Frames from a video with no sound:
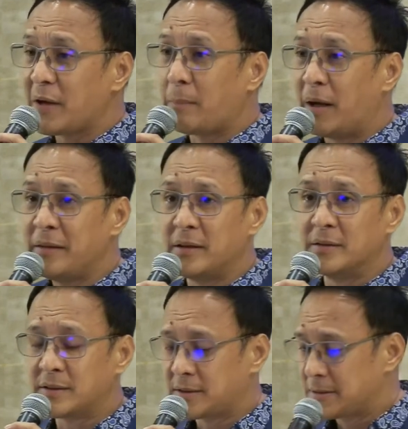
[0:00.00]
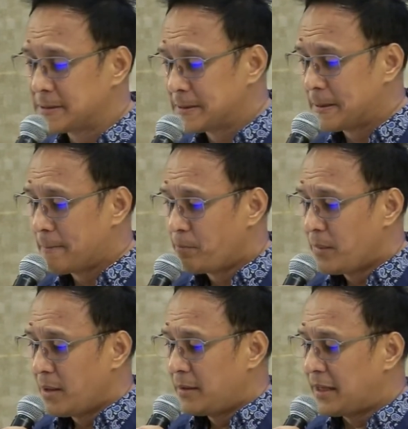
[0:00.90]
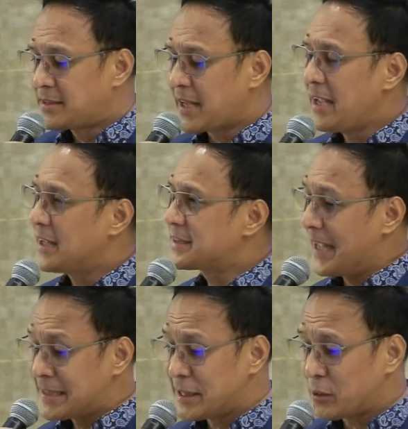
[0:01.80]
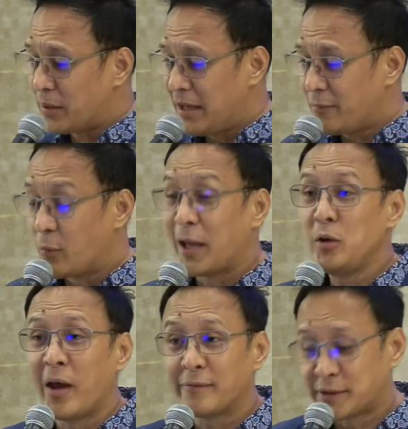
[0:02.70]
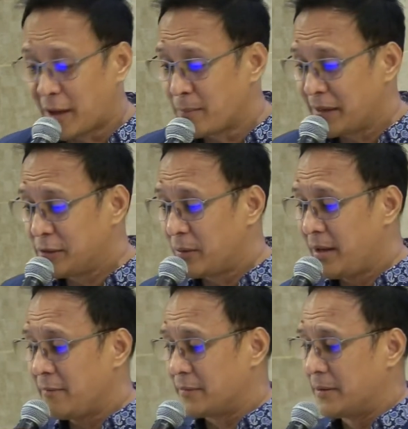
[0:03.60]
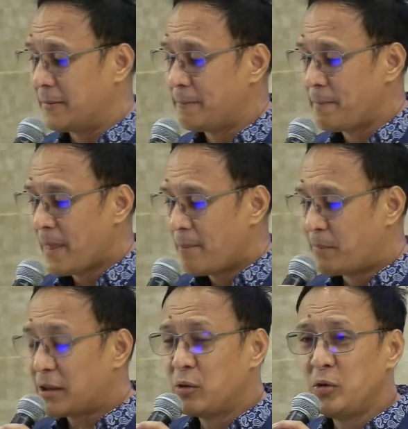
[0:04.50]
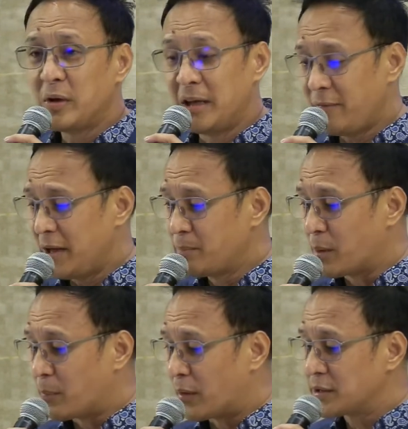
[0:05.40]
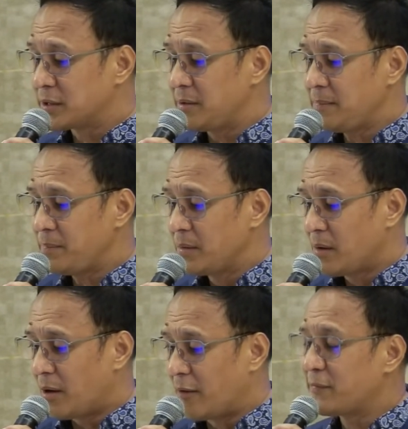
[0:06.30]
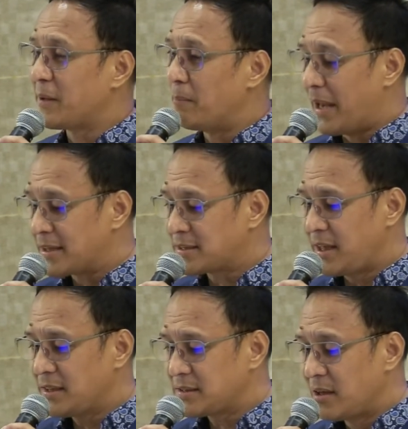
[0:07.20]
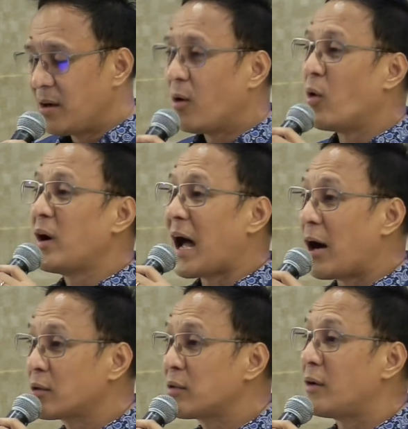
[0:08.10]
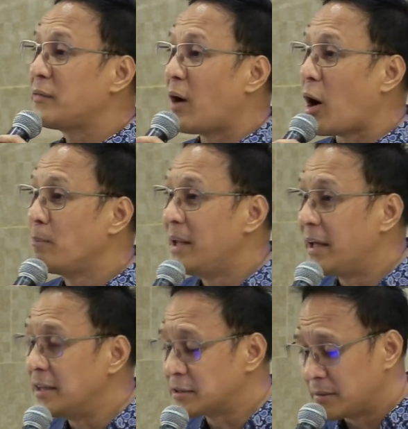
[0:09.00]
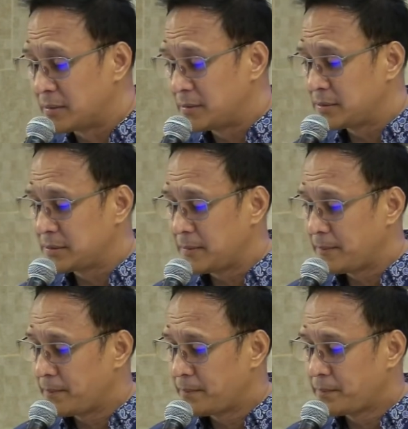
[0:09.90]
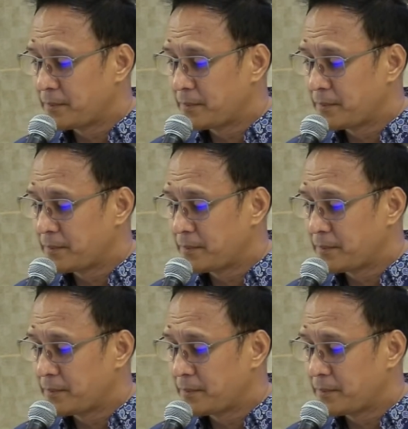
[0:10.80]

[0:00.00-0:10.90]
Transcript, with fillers: out of abundance. They say it's easy to give when you have something to give. But do you give in proportion? of the blessings or out of obligations.